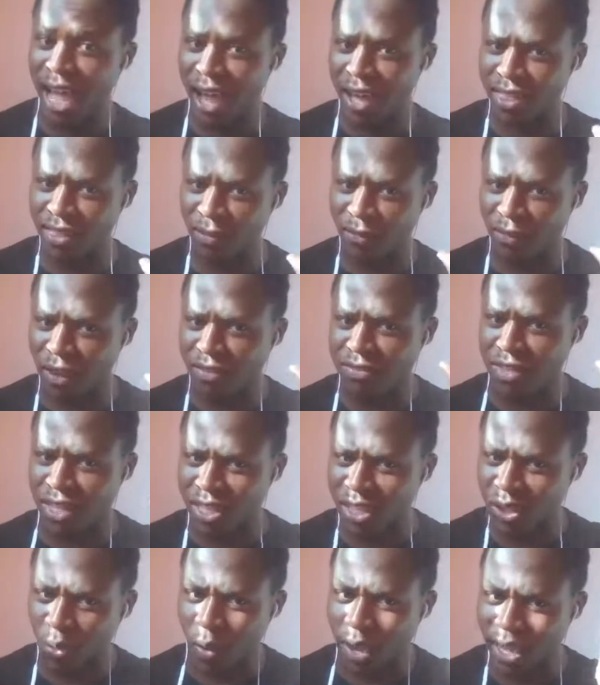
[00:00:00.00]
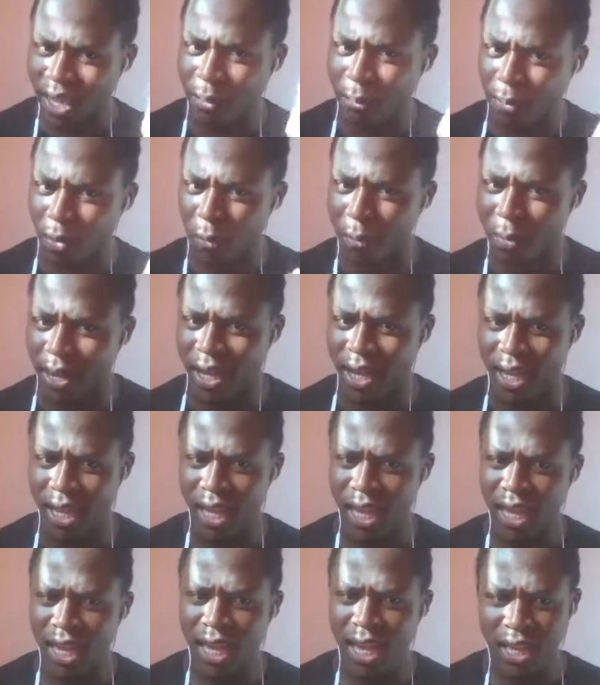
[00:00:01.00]
Are the 5 cents working properly?
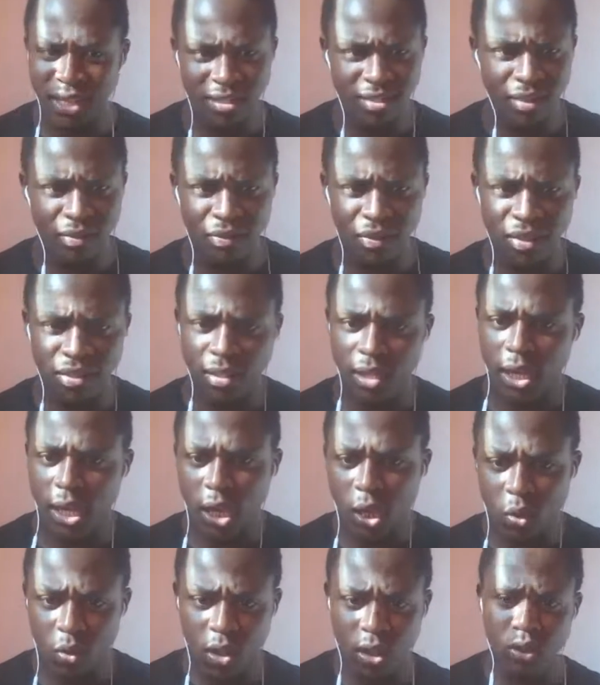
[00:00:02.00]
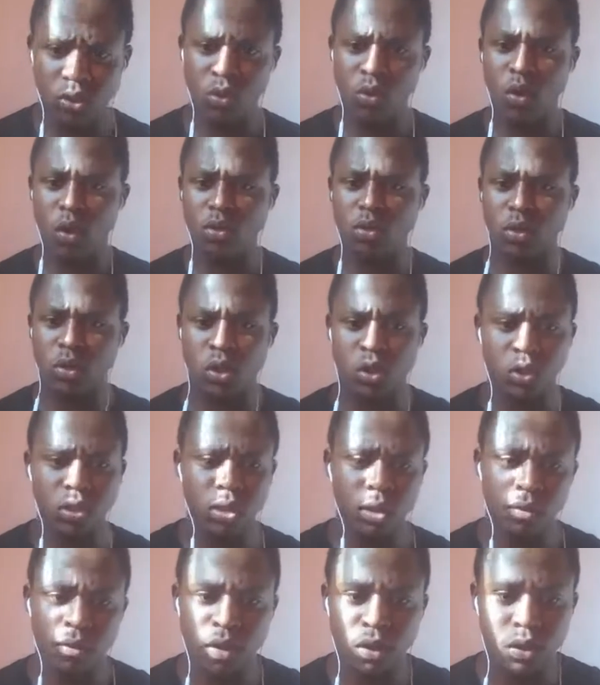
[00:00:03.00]
Arsenal fans, you need to go sort
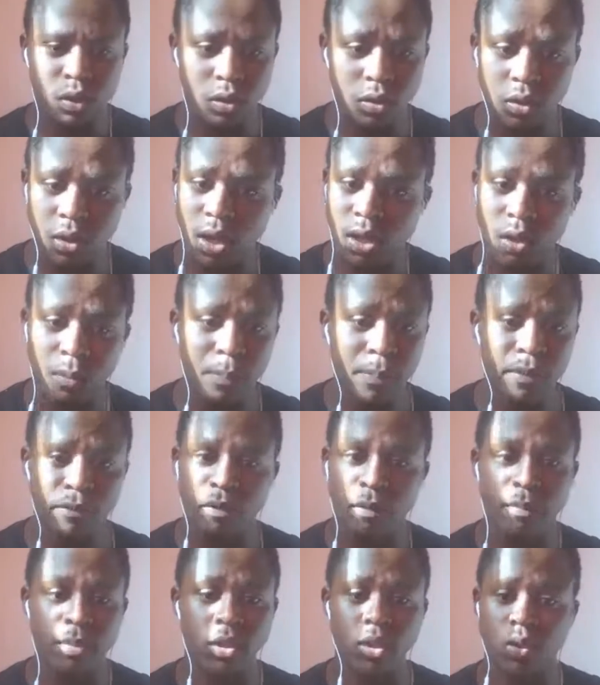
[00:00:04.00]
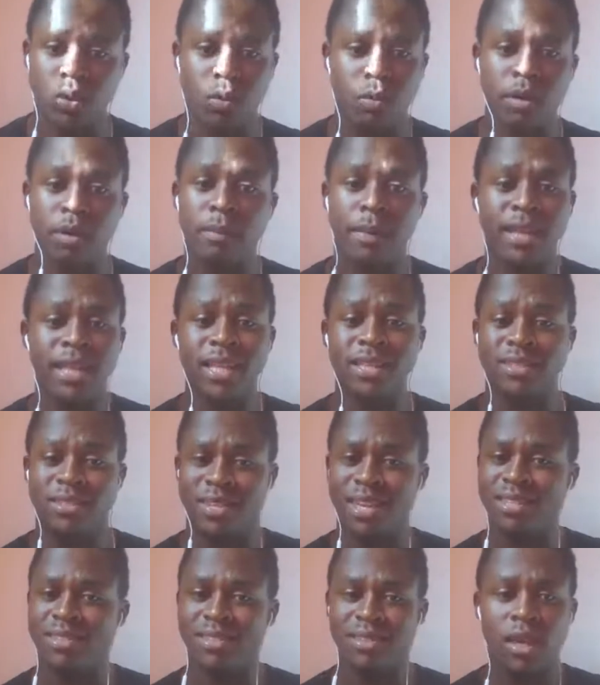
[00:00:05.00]
yourself out, because you're not performing so well, man. It's
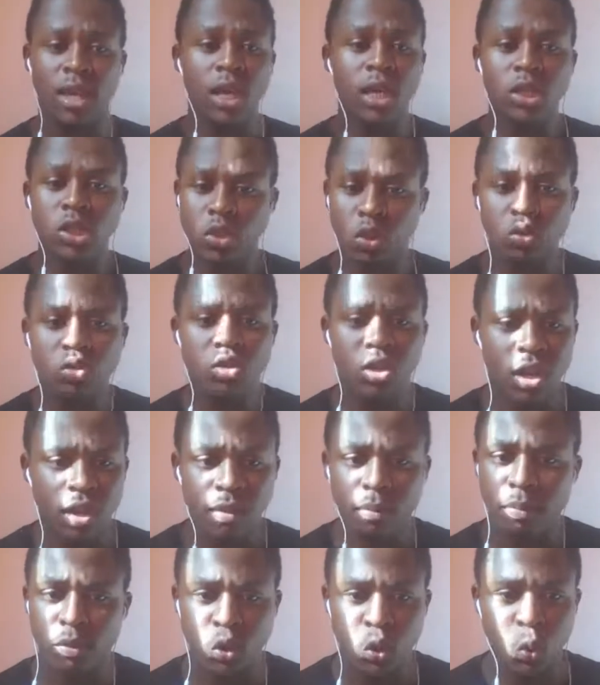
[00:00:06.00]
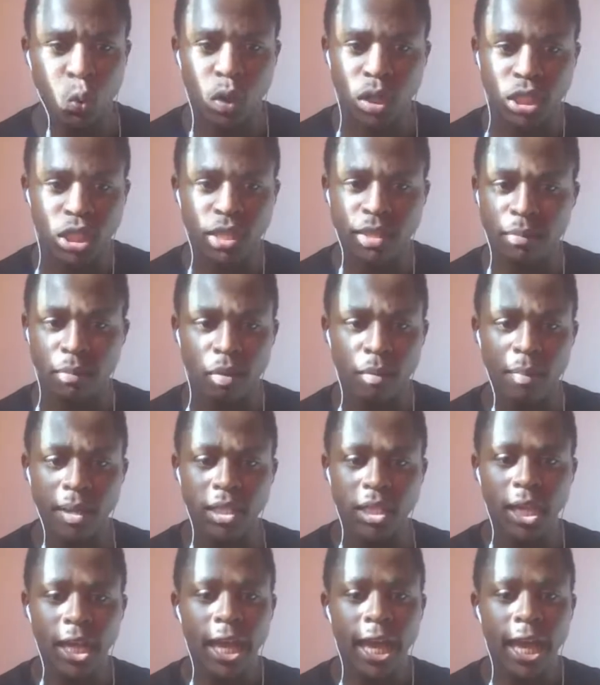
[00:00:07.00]
just so terrible to watch at the moment.